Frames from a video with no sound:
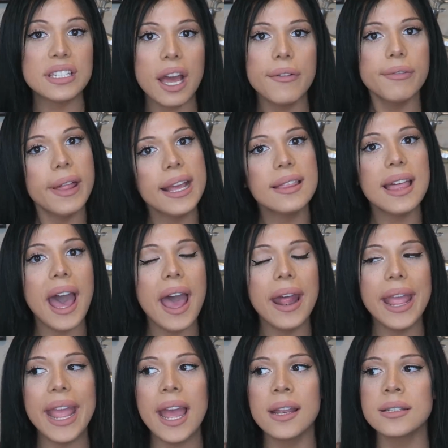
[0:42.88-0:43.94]
stuff like
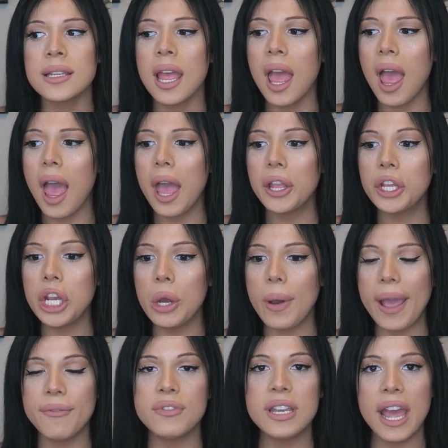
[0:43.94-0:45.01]
that. And, you know,
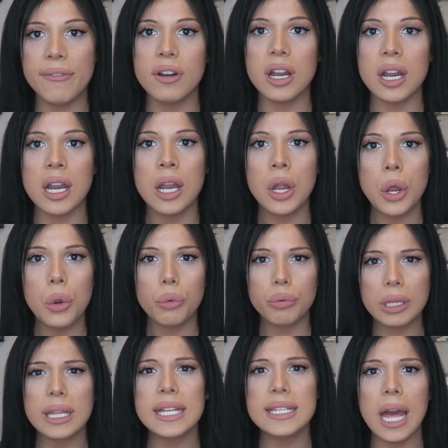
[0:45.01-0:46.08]
I've never
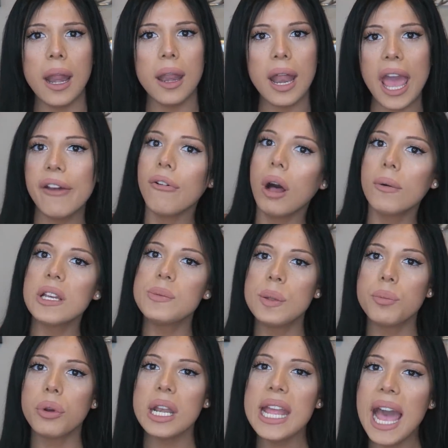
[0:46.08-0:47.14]
really done it. I've always
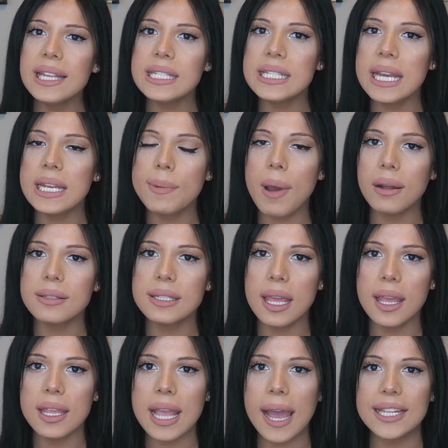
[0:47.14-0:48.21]
been pretty hesitant about
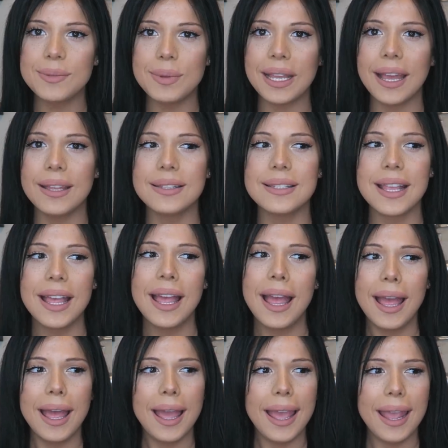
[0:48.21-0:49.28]
saying yes because
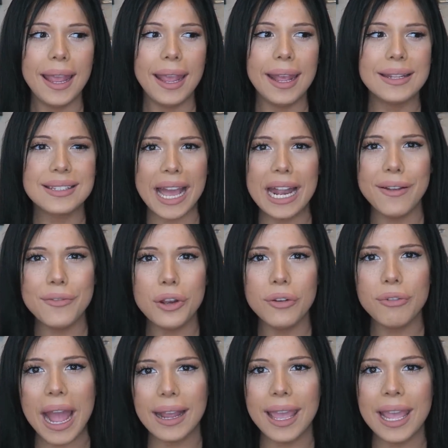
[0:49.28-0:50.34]
it's kind of
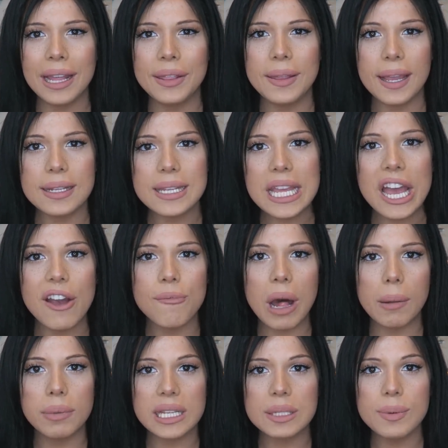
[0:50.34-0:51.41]
nerve-wracking, the idea of
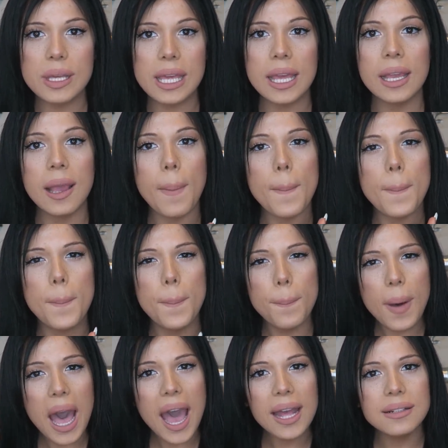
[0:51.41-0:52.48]
public speaking,
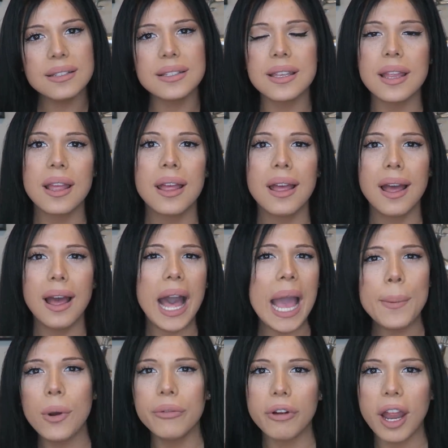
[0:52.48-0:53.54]
but
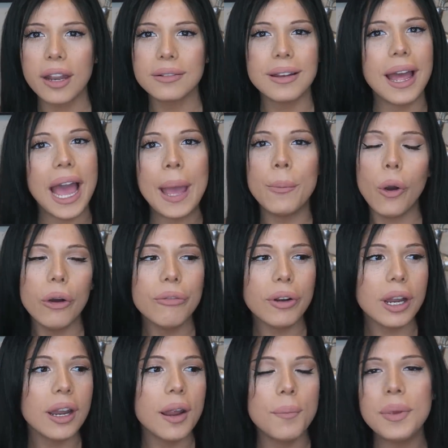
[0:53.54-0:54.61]
I'm over it. I'm
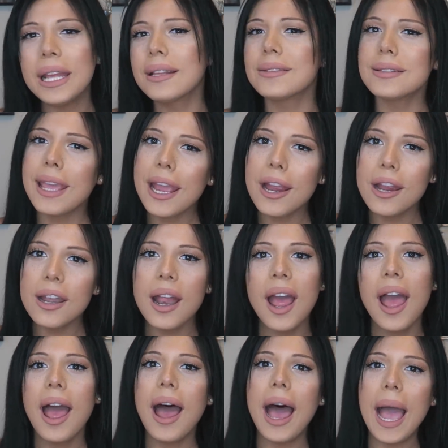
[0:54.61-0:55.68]
over being
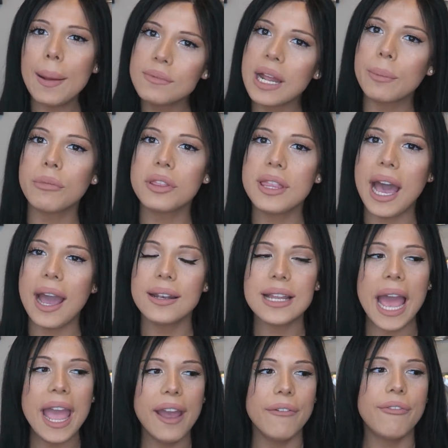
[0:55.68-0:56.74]
scared. I'm done with
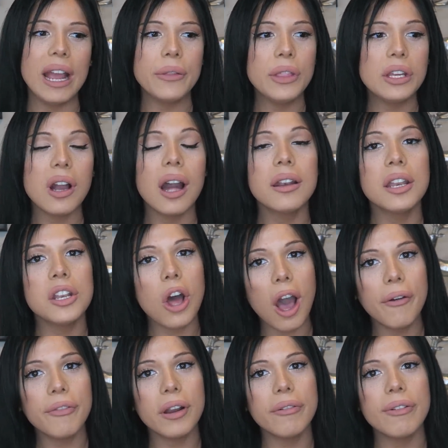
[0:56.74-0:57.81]
that. I have finally gotten an
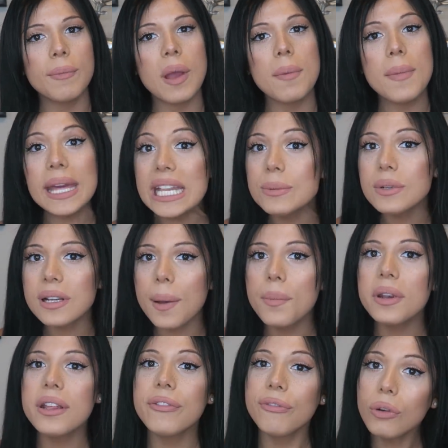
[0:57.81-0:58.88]
offer from my management
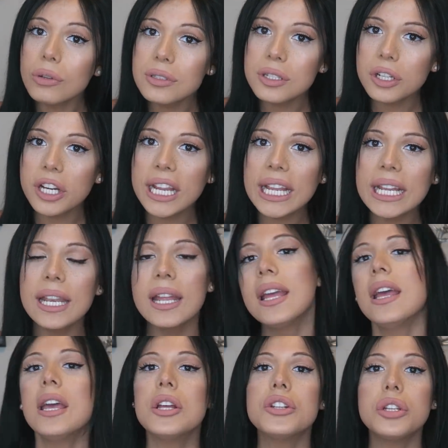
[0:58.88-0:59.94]
company, Full Screen,
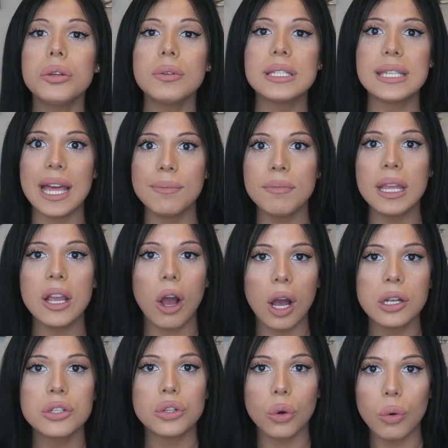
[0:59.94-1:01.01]
to send me
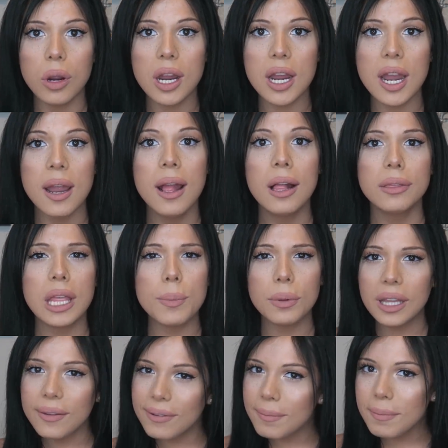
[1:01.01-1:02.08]
on tour. They
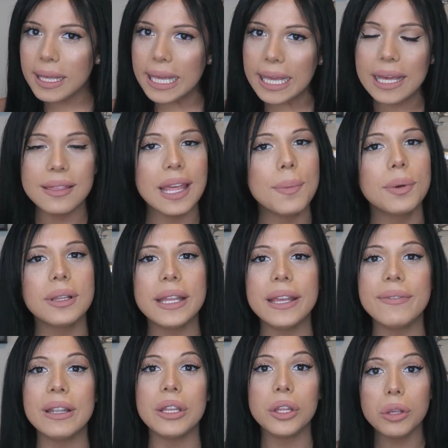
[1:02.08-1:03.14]
believe in me, they
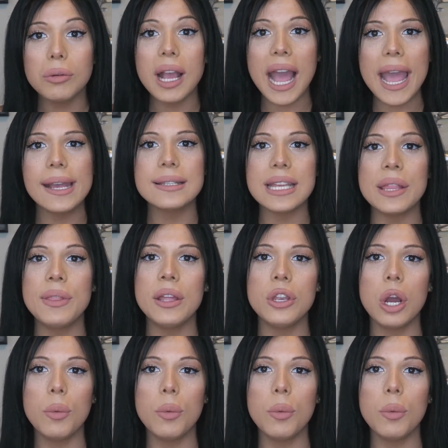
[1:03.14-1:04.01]
believe in you guys, and they